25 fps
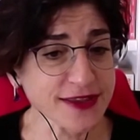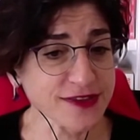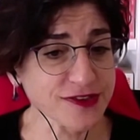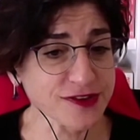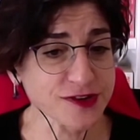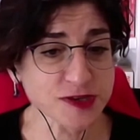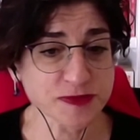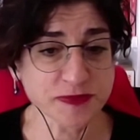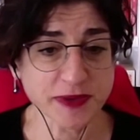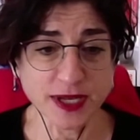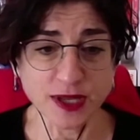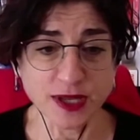
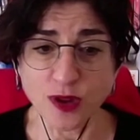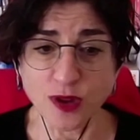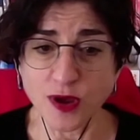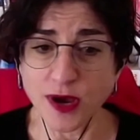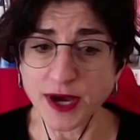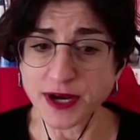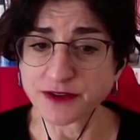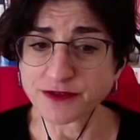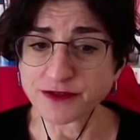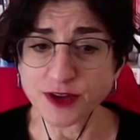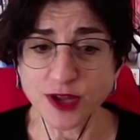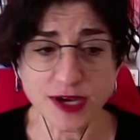There's been a lot
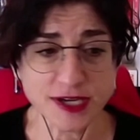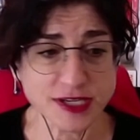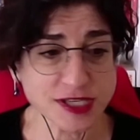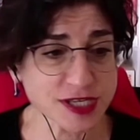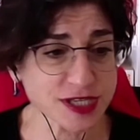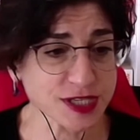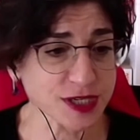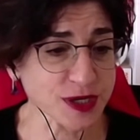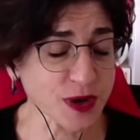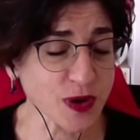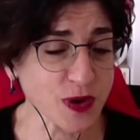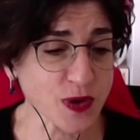of losses
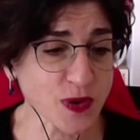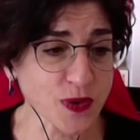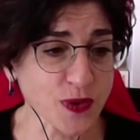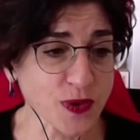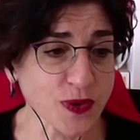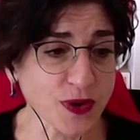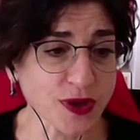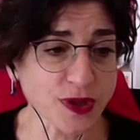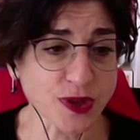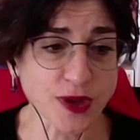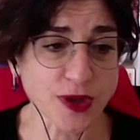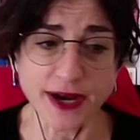in coal,
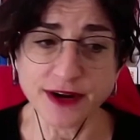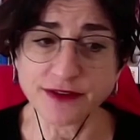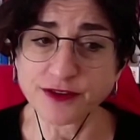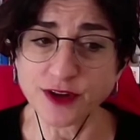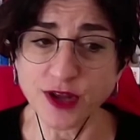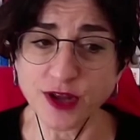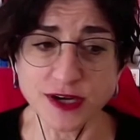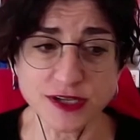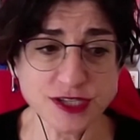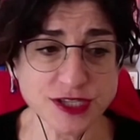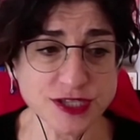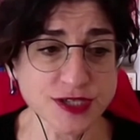a lot of
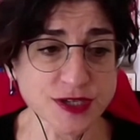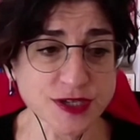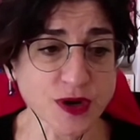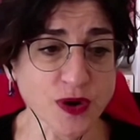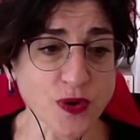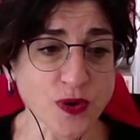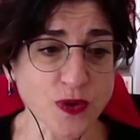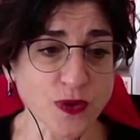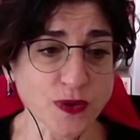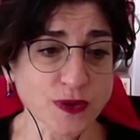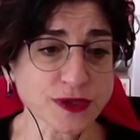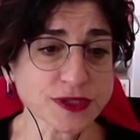losses in
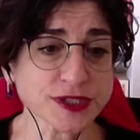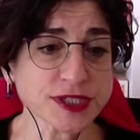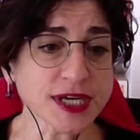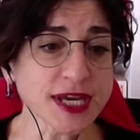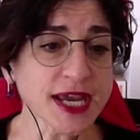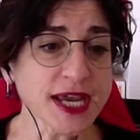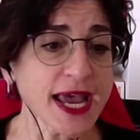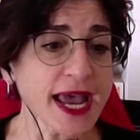gold,